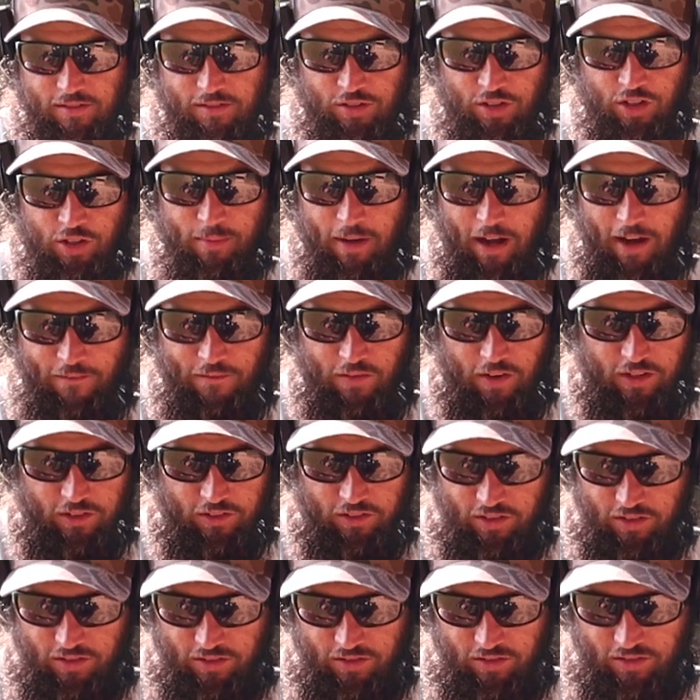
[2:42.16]
2
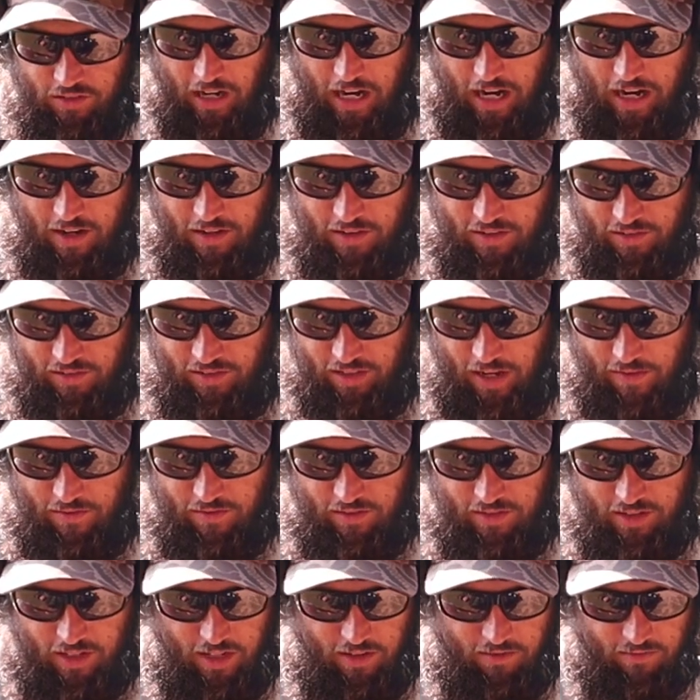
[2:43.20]
malfunctions out of the
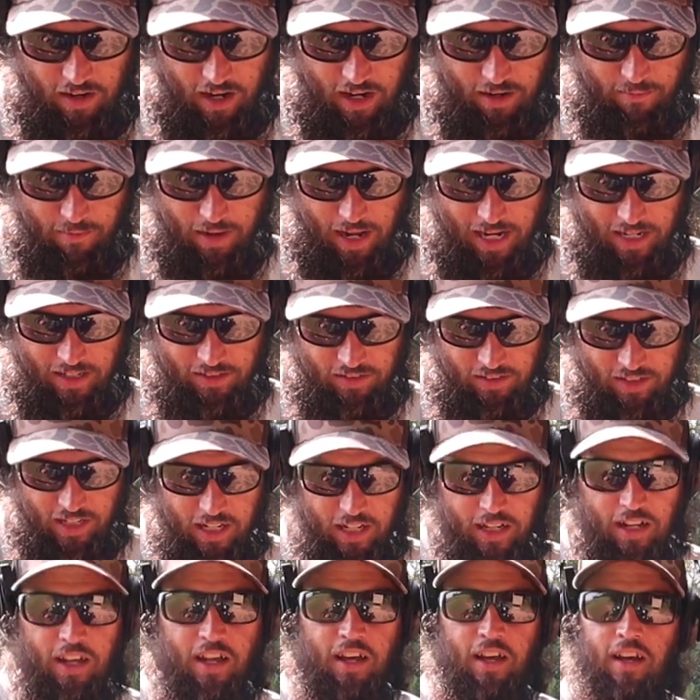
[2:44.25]
17-round
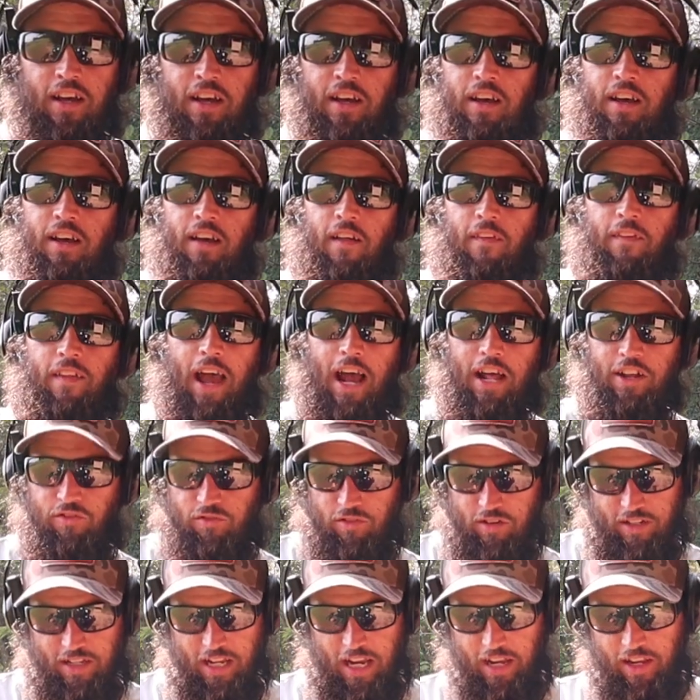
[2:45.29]
magazine. That's
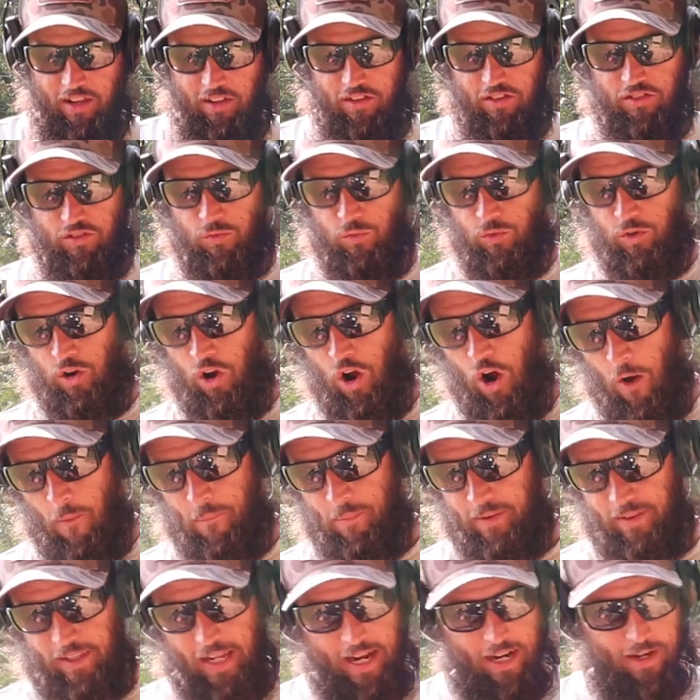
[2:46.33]
ridiculous. We're
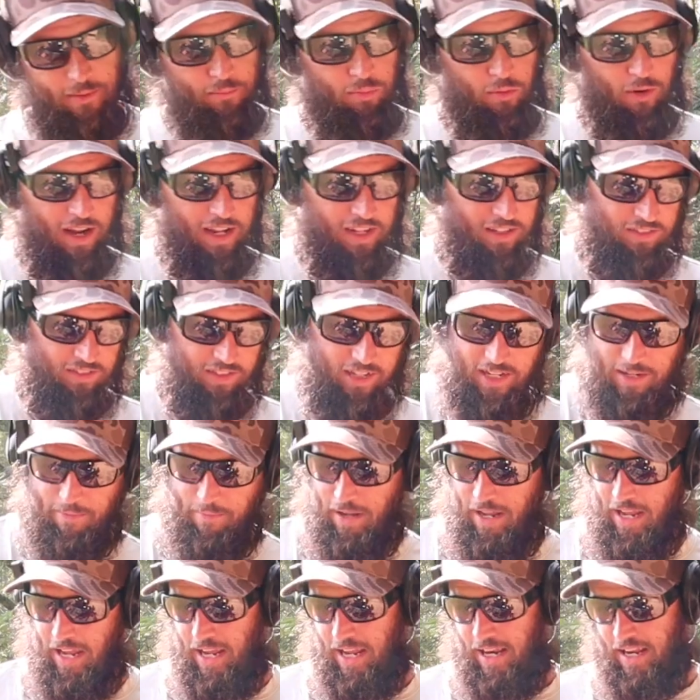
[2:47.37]
hoping that it breaks in,
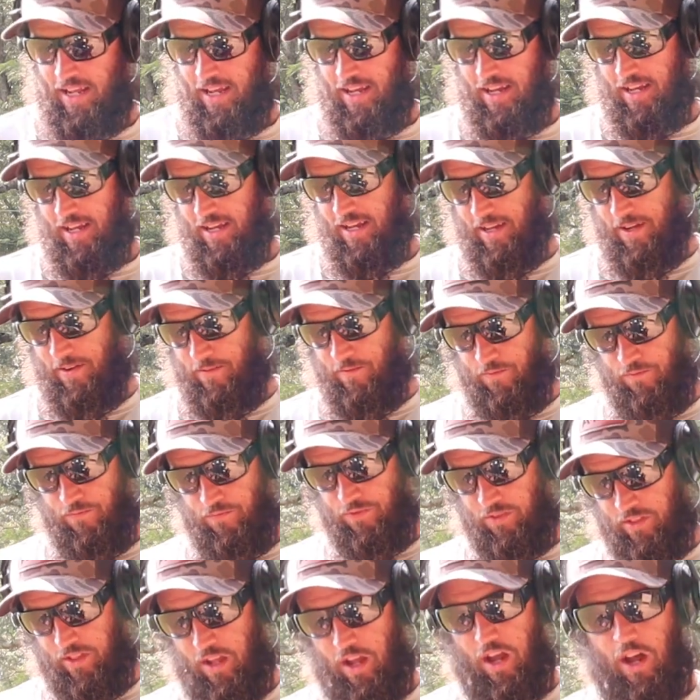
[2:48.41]
man.
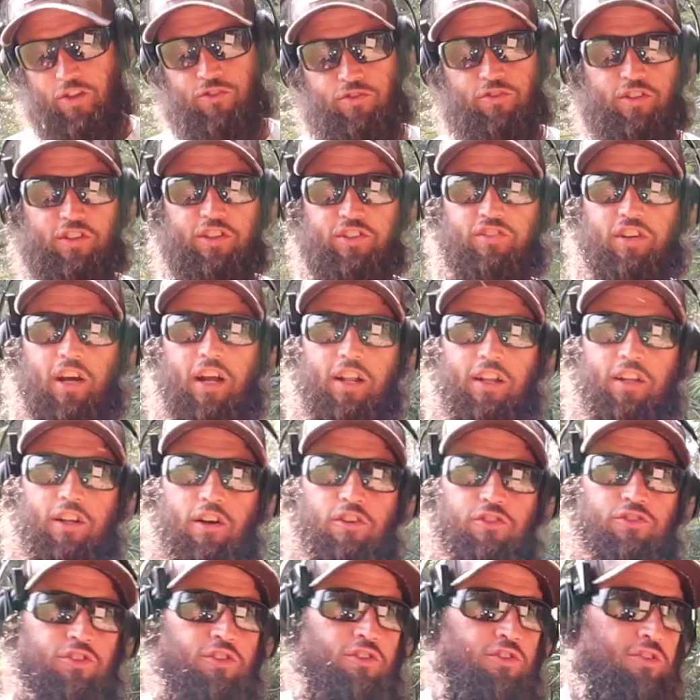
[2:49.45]
I was really excited to
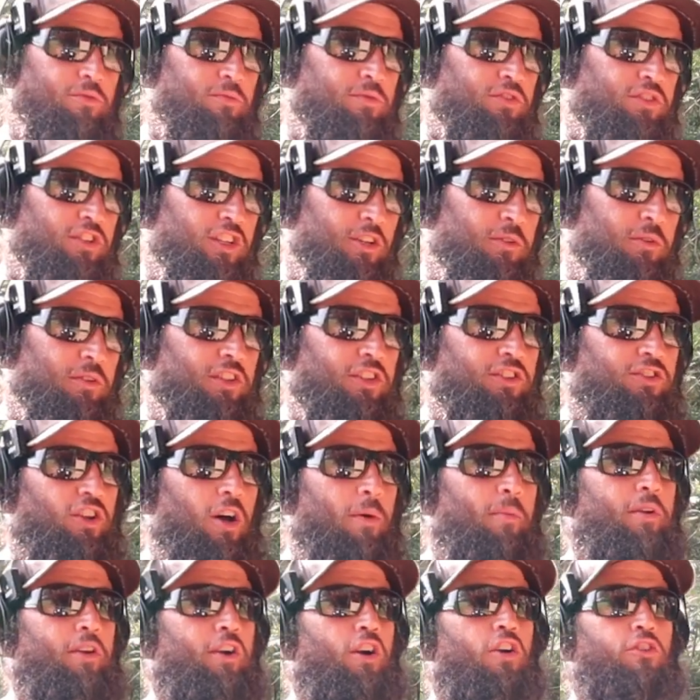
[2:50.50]
go shoot some steel with this, so
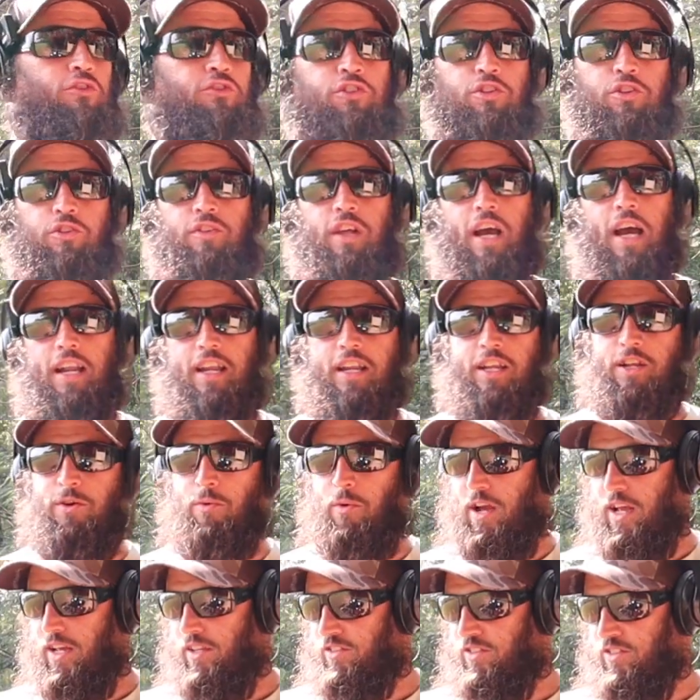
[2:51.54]
I'm going to go do that
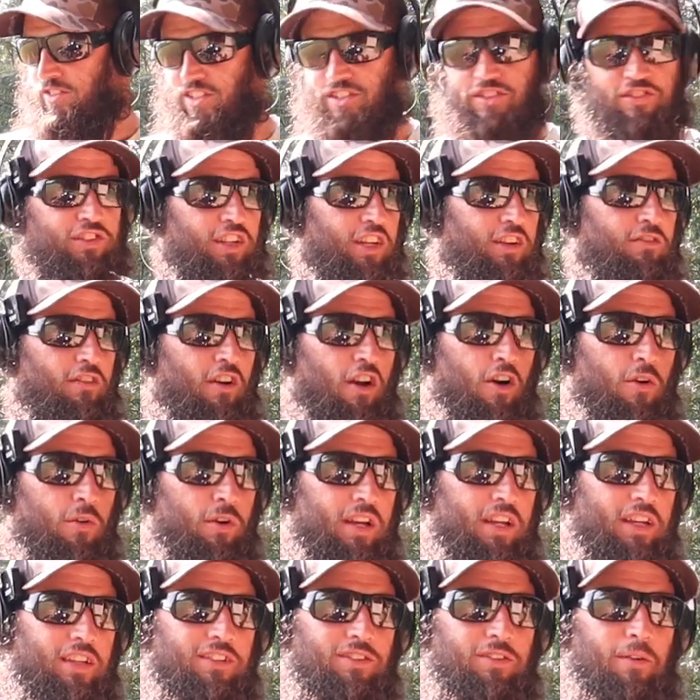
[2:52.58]
anyways. The zero
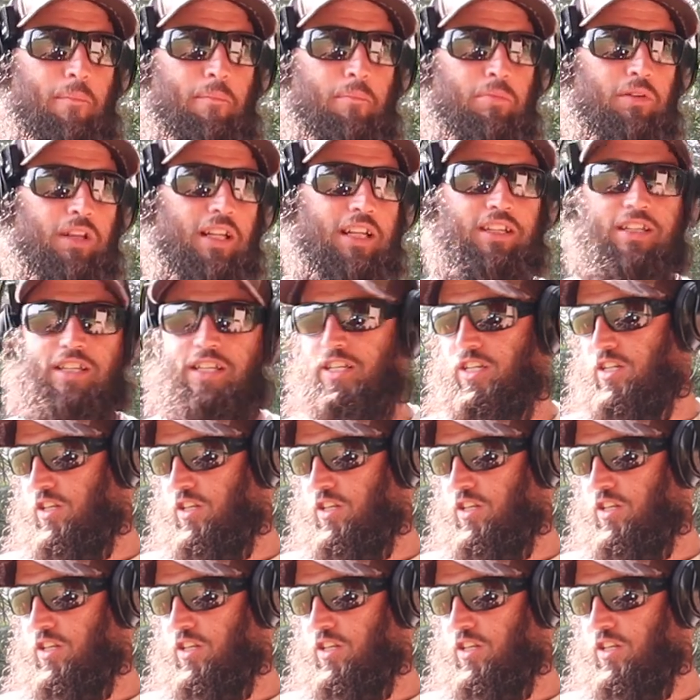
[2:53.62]
is plenty